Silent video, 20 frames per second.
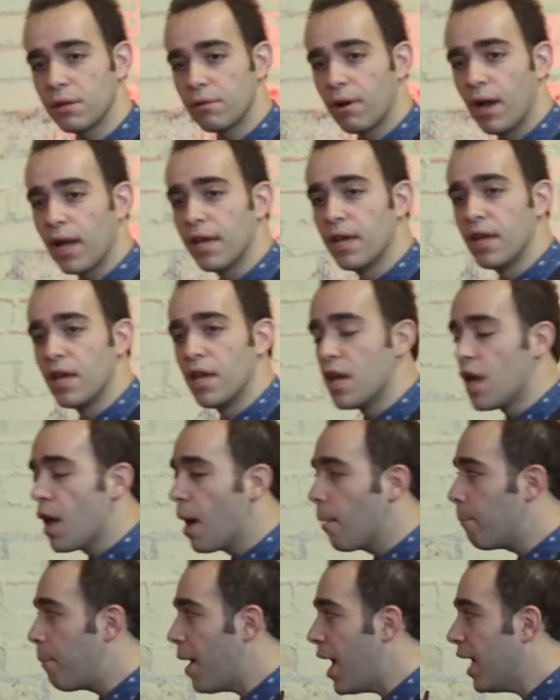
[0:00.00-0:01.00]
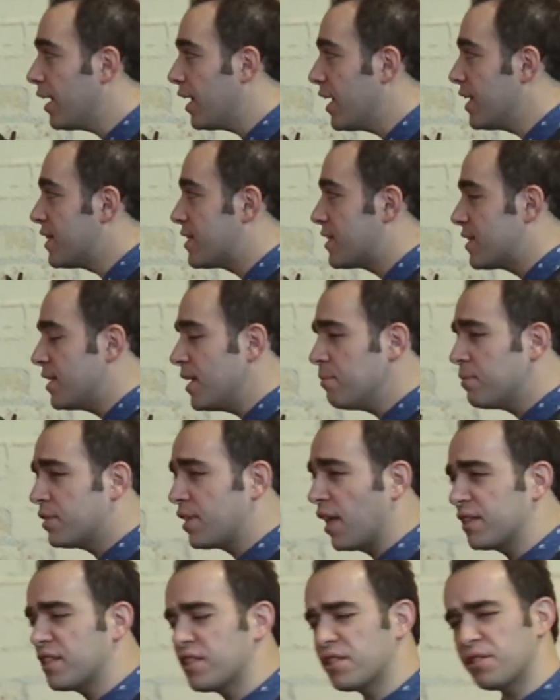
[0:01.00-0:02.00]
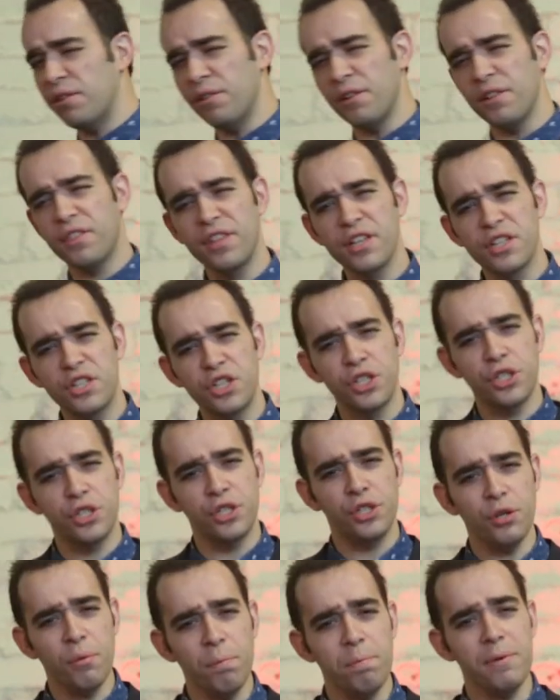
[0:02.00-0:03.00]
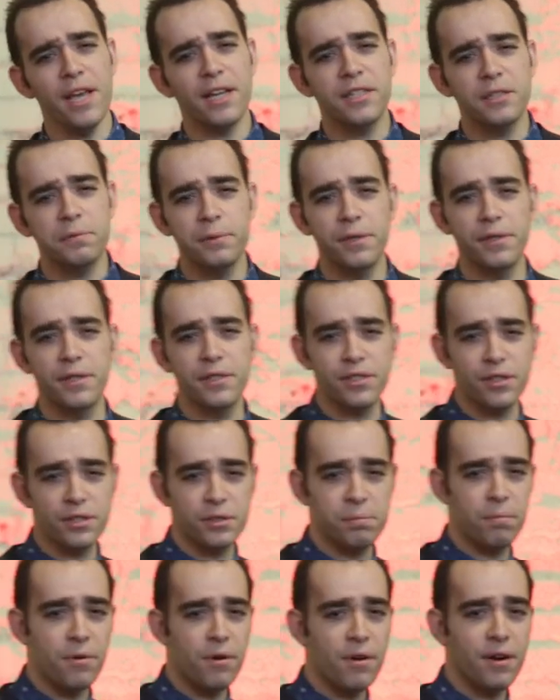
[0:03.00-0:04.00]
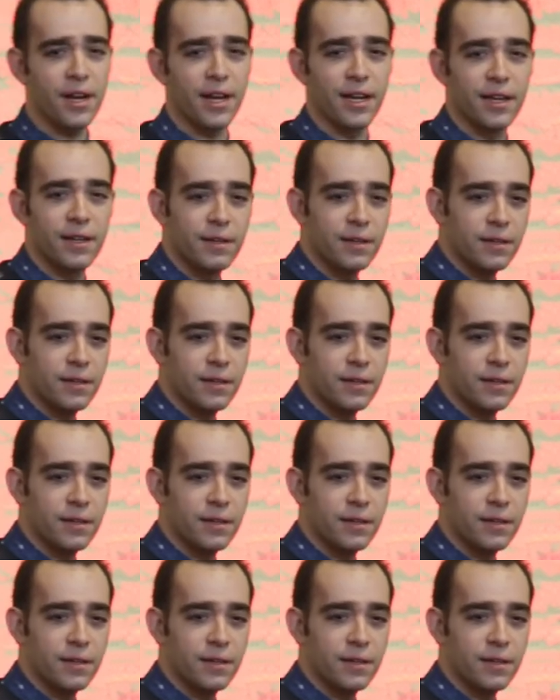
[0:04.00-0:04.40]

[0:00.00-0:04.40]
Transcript: Right? But it seems that certain things should be experienced as boring.